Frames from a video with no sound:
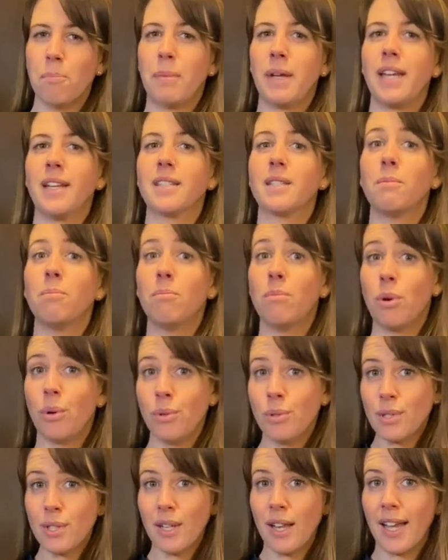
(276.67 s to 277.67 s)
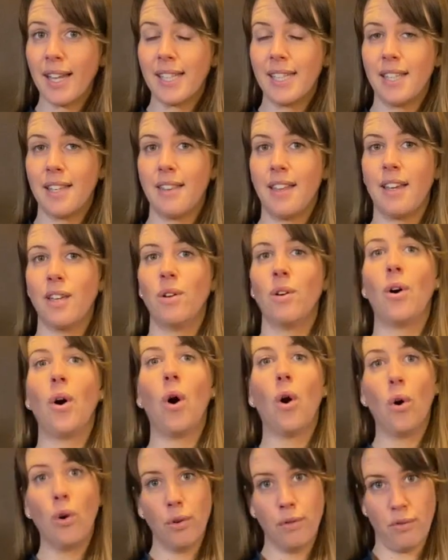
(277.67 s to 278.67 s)
but it's most likely that you're
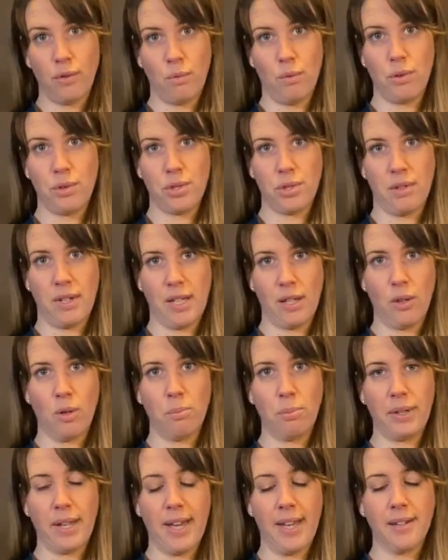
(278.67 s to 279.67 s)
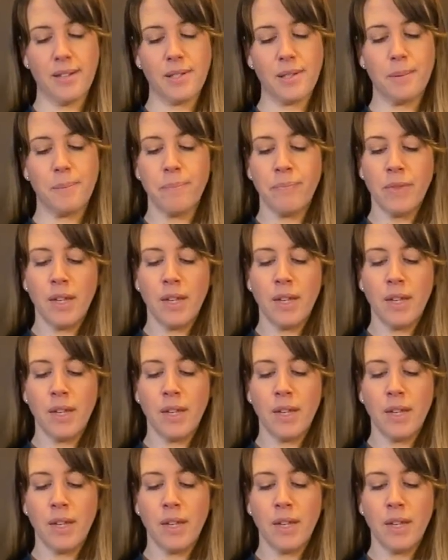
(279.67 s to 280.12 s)
overwatering your plant.